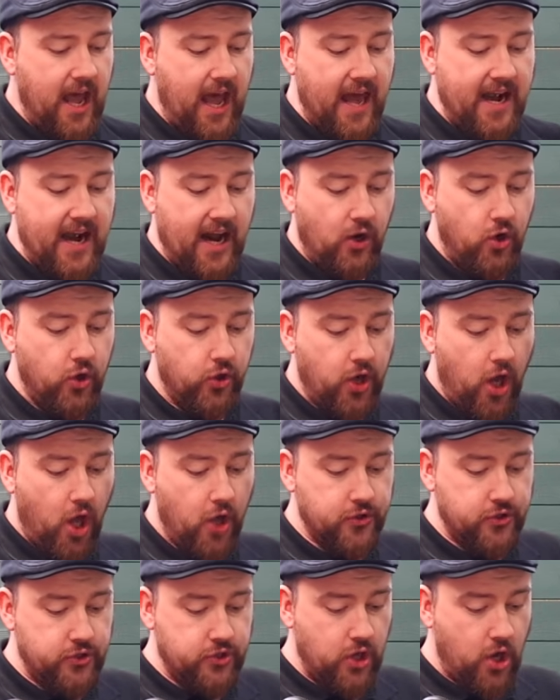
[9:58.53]
And I could
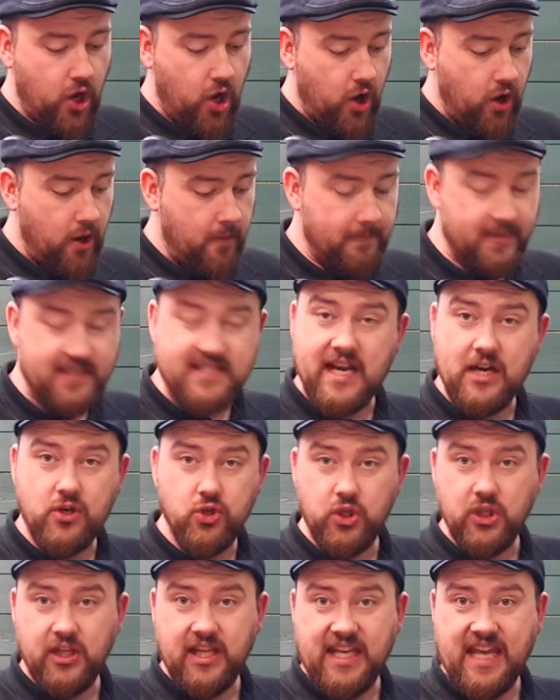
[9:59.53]
also
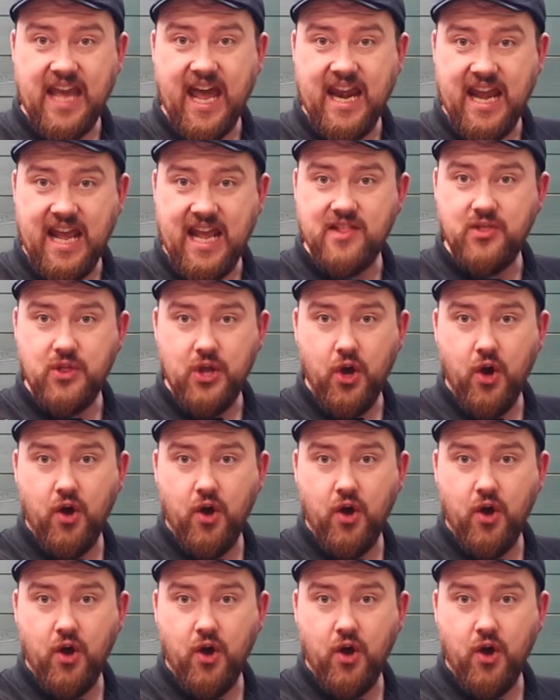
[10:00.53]
potentially get it in the